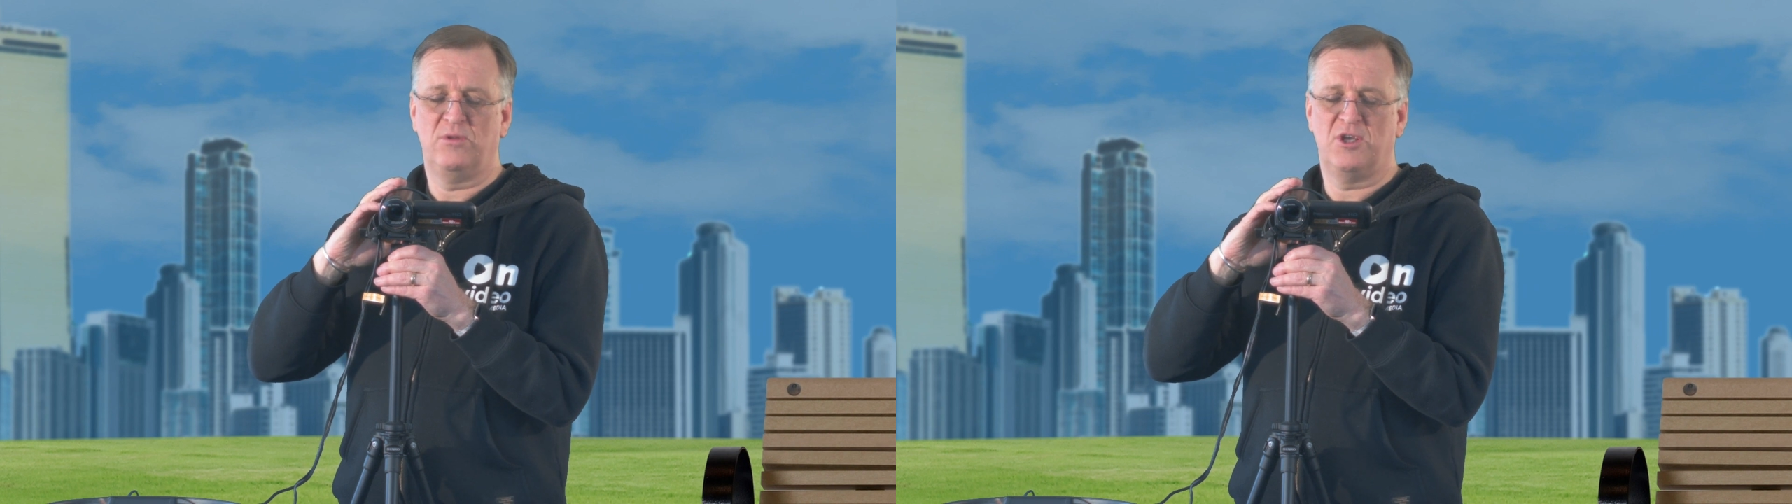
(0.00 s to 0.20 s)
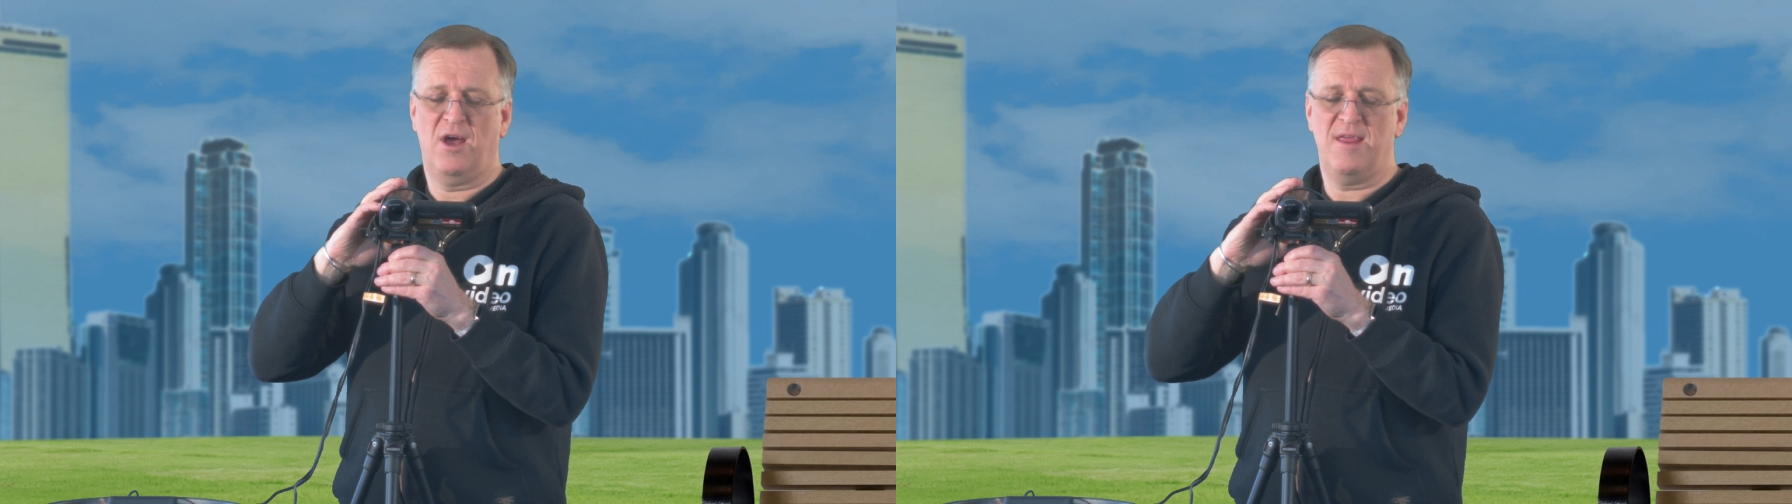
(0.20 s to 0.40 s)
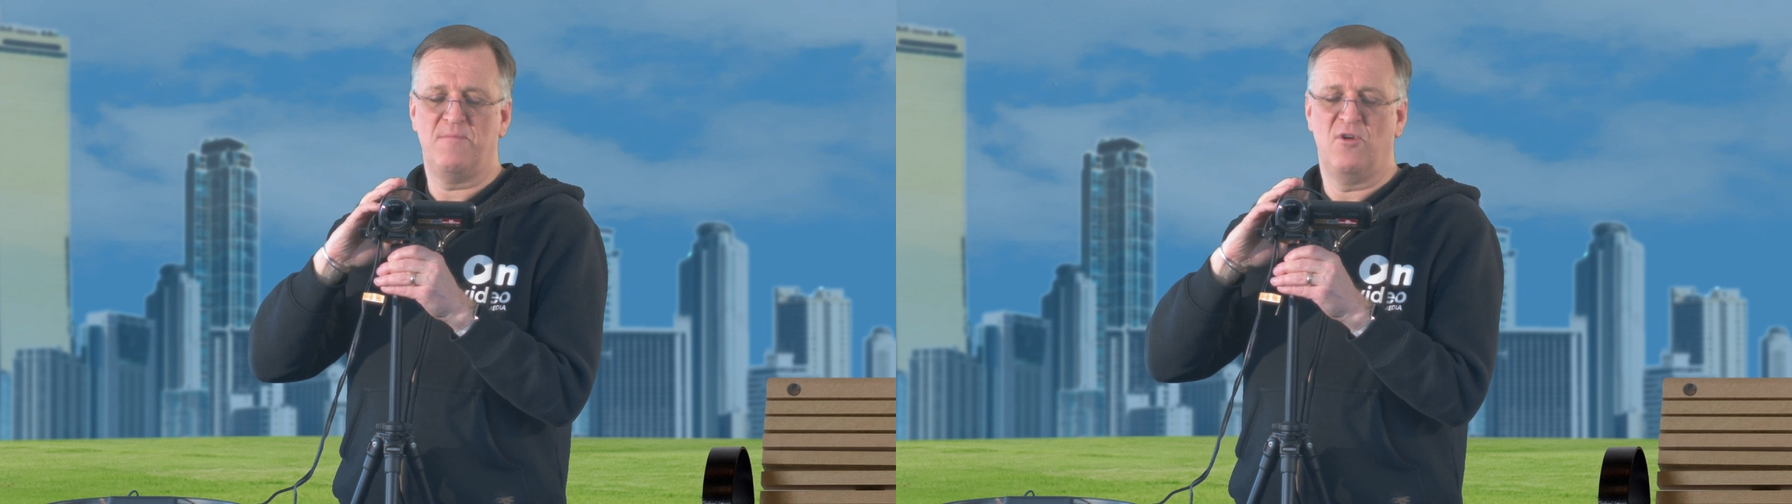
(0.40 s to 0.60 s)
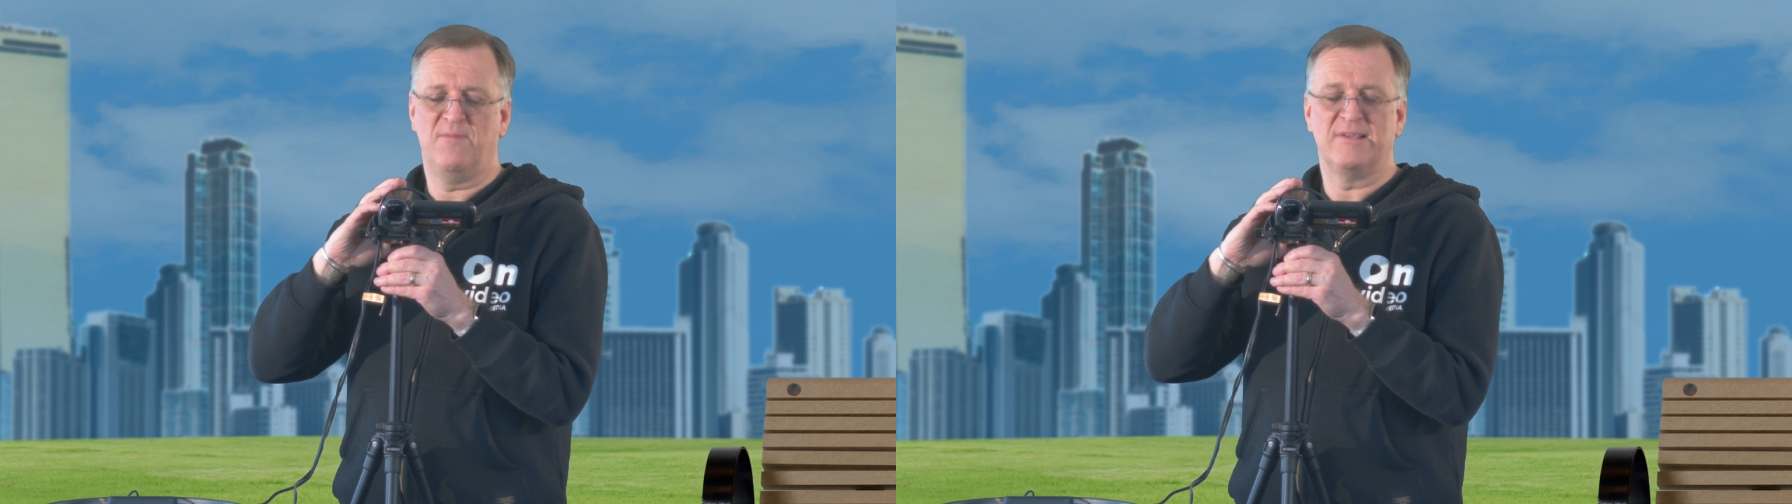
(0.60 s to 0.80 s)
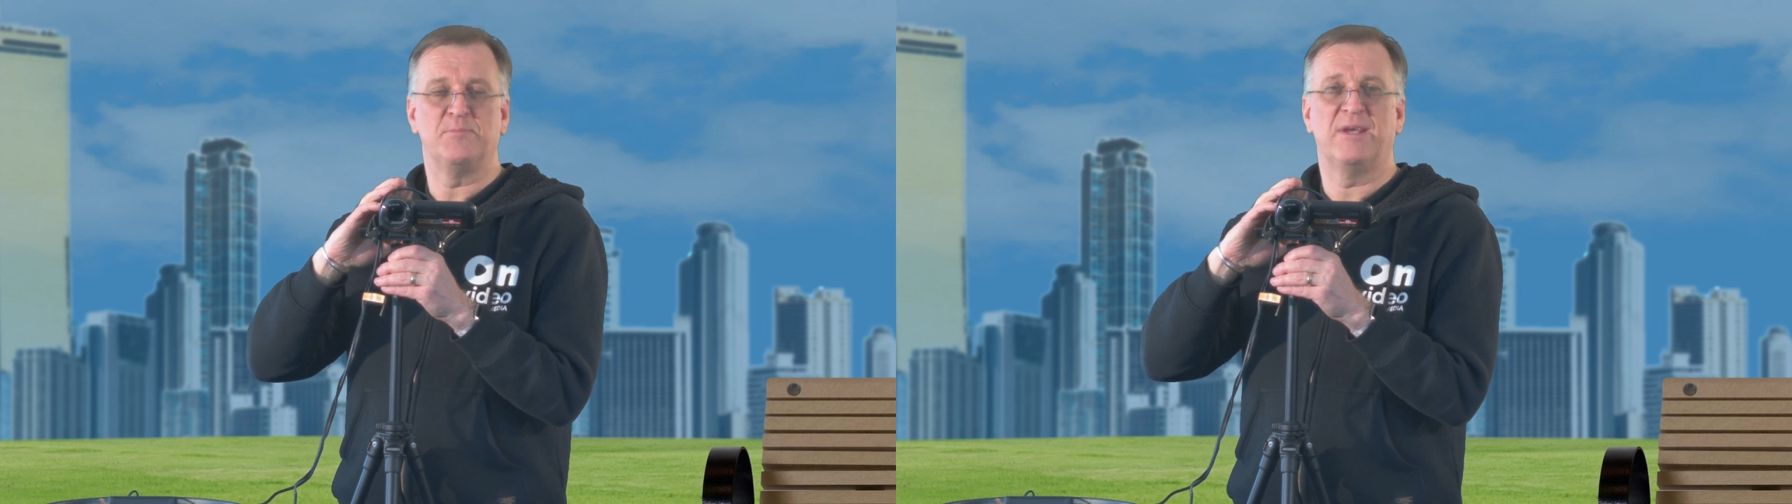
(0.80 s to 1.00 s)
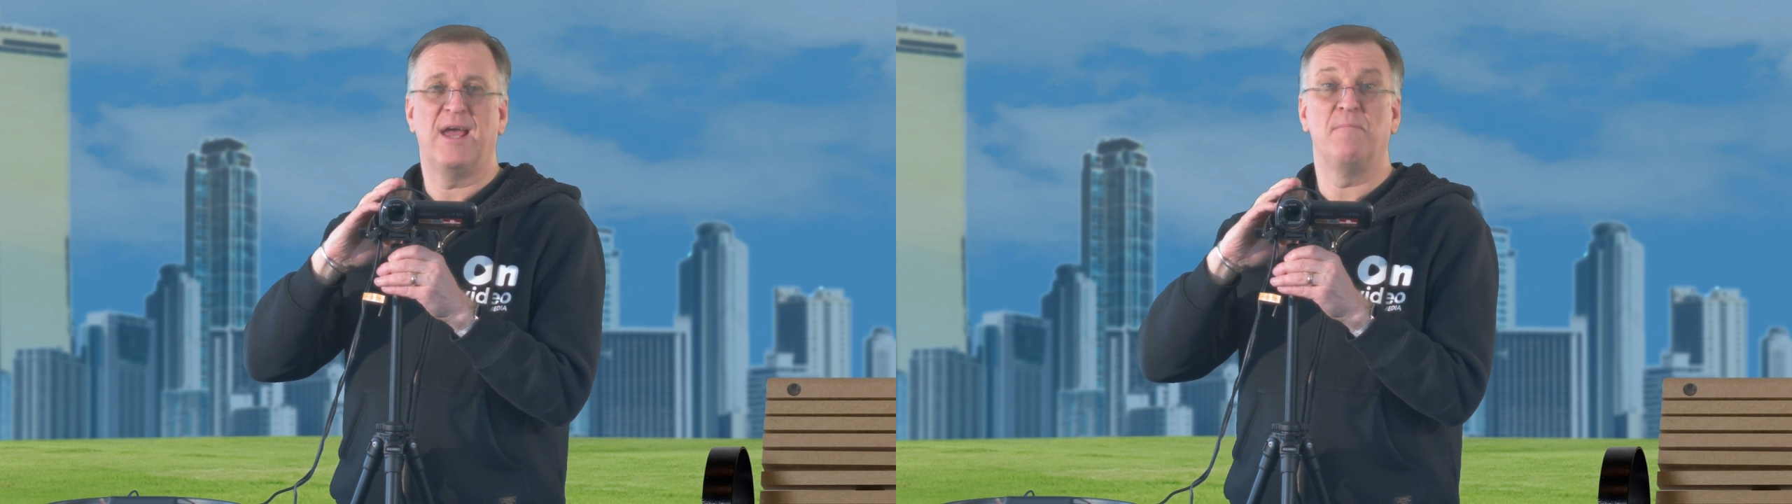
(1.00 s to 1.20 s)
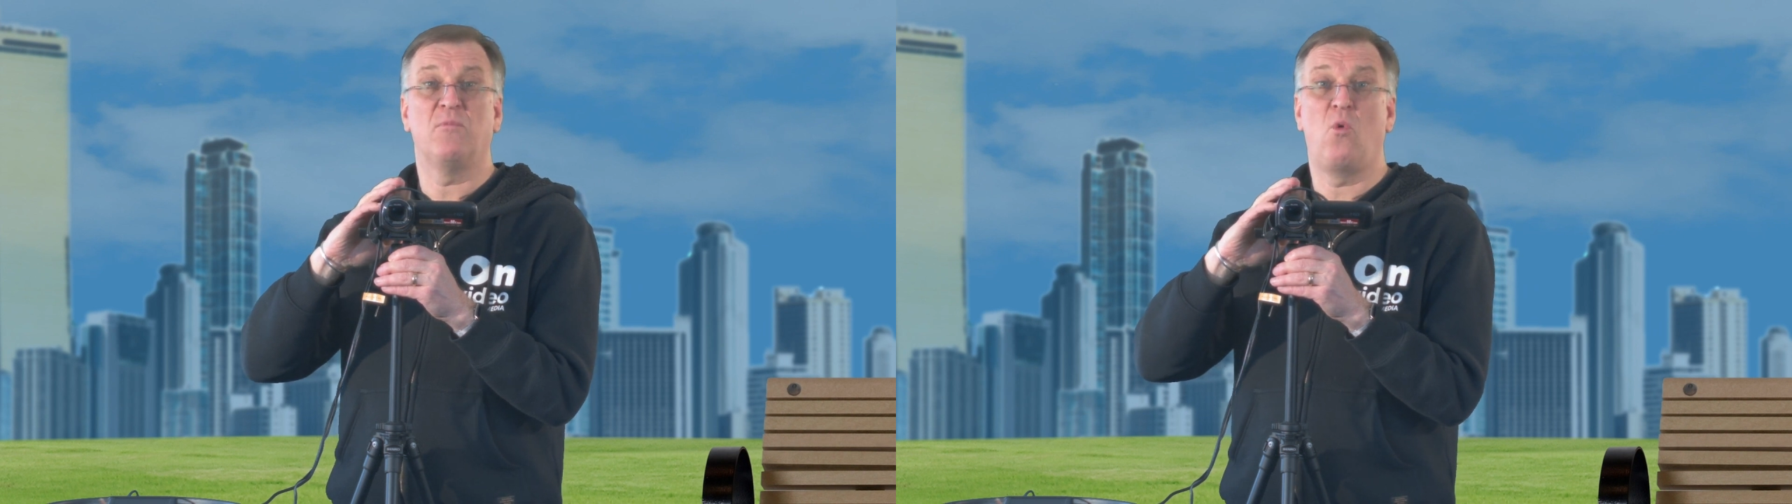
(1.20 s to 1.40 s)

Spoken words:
tiny movements become